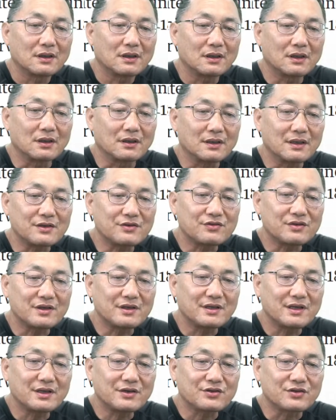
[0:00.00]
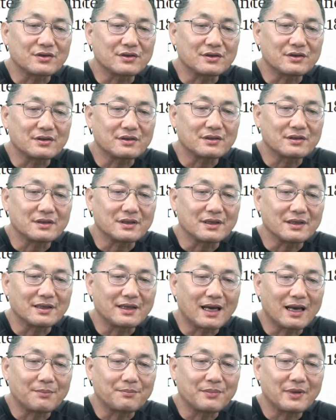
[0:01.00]
A history teacher
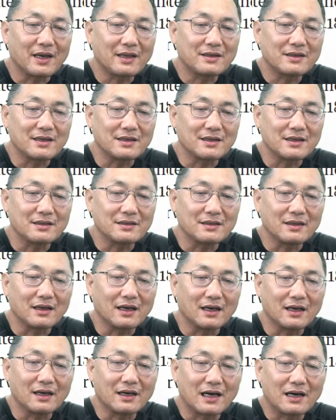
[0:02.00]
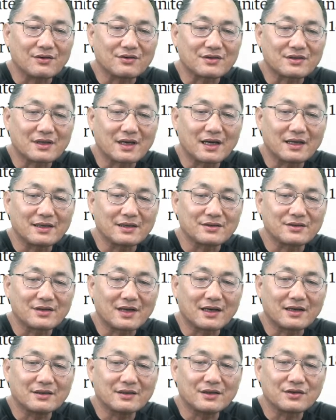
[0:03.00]
decapitated outside his
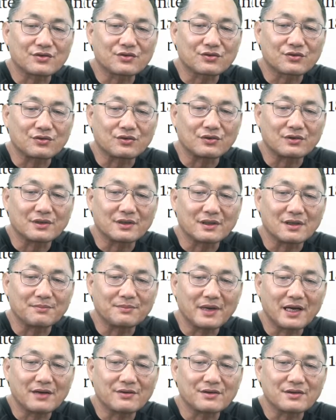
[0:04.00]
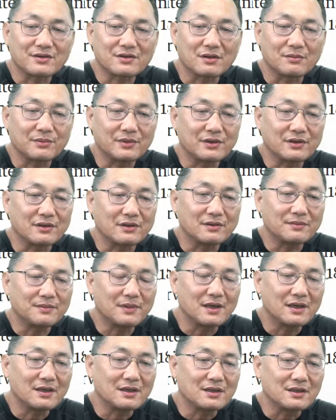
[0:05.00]
secondary school in a Paris suburb
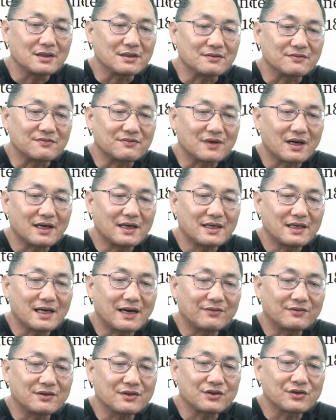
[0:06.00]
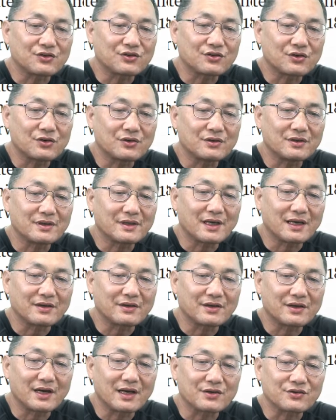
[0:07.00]
on Friday after he showed the
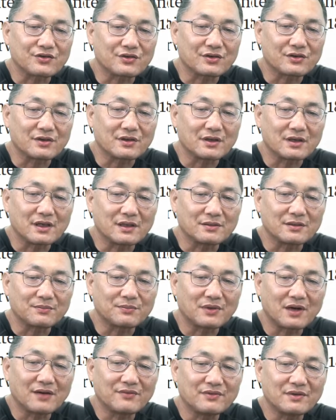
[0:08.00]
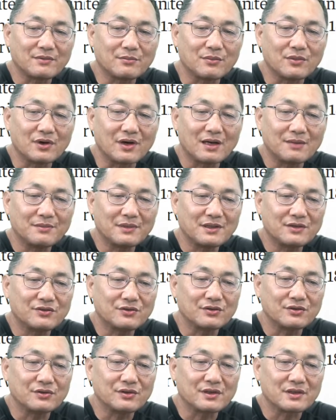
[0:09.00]
caricature of the Prophet Muhammad
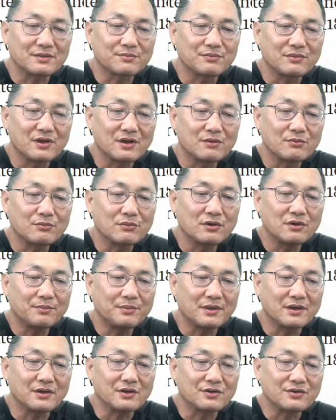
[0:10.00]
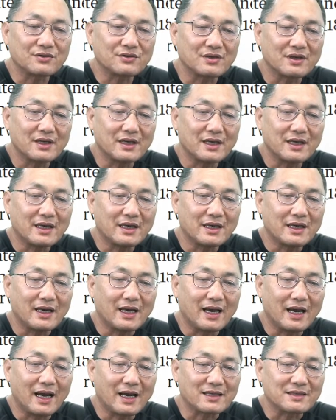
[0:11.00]
to his pupils
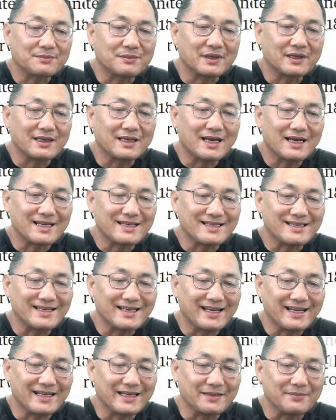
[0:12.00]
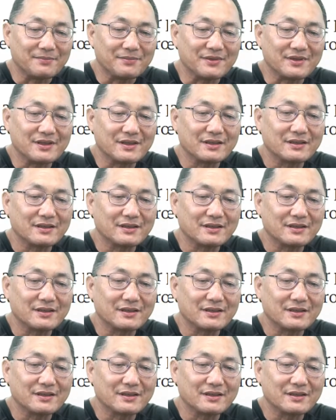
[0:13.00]
has been named.